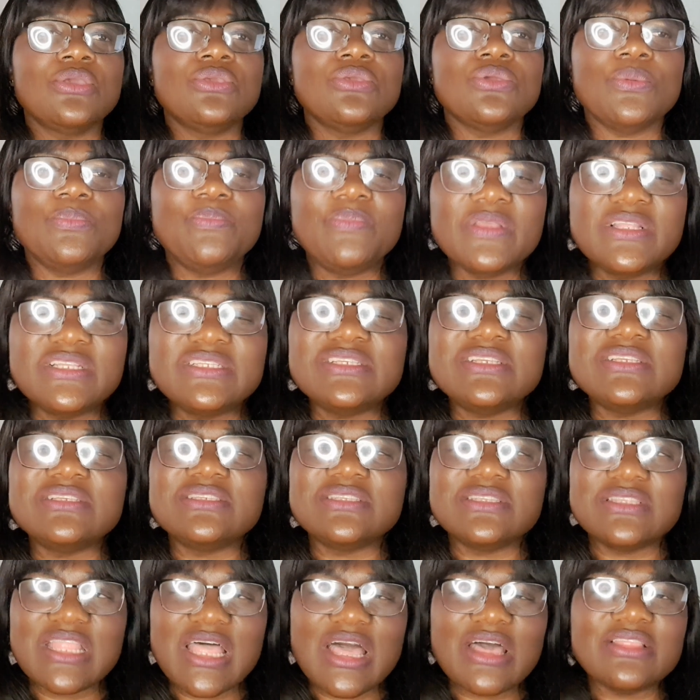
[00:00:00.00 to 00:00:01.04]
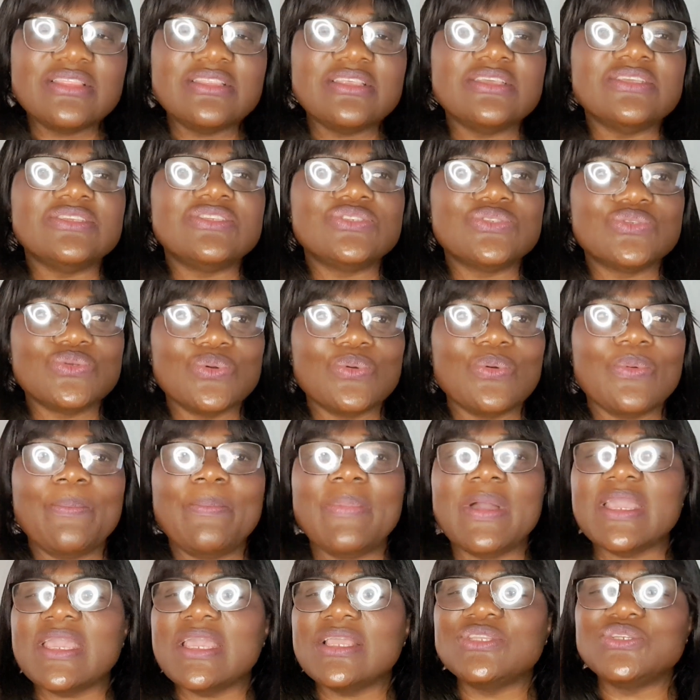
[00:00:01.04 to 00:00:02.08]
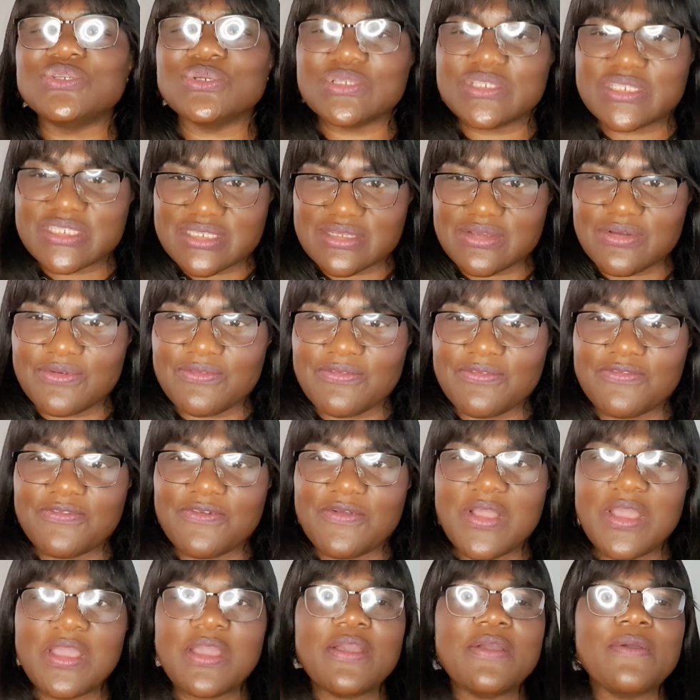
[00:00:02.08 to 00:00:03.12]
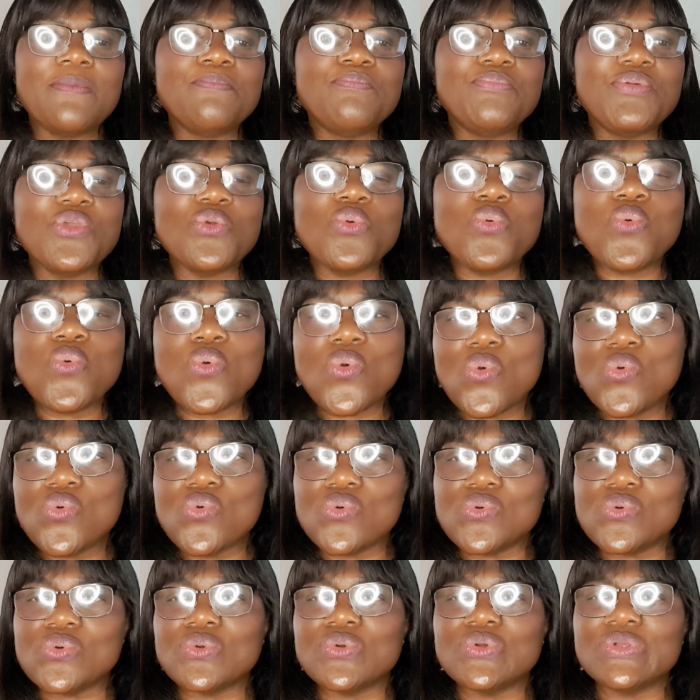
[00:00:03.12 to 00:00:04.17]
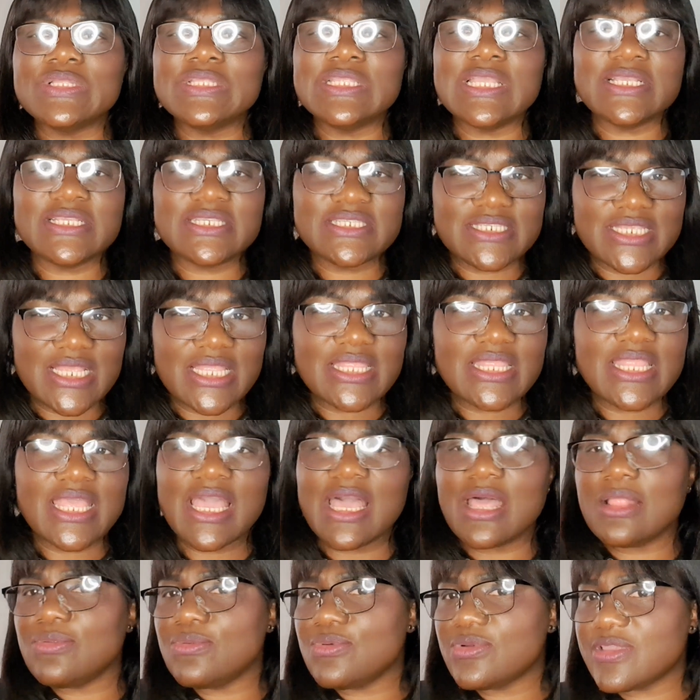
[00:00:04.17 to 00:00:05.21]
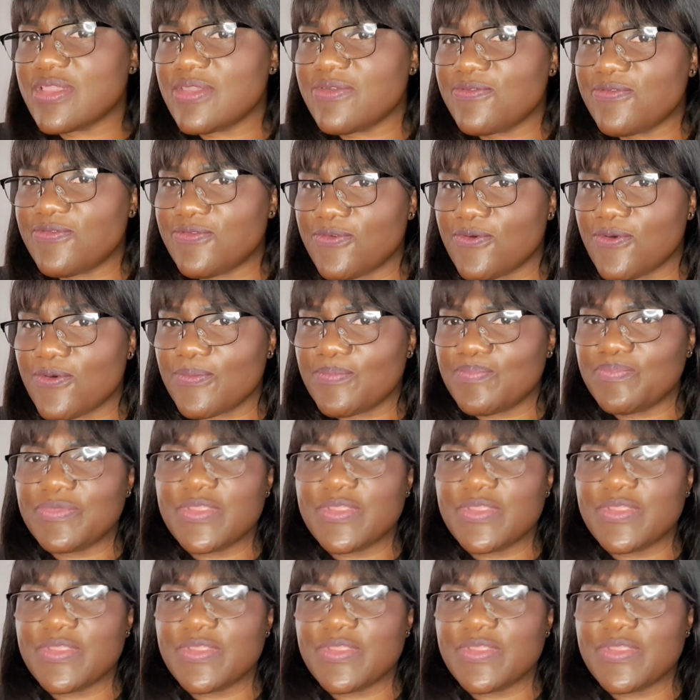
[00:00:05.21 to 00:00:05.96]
The bit is none is to package yourself, be who they said they are looking for.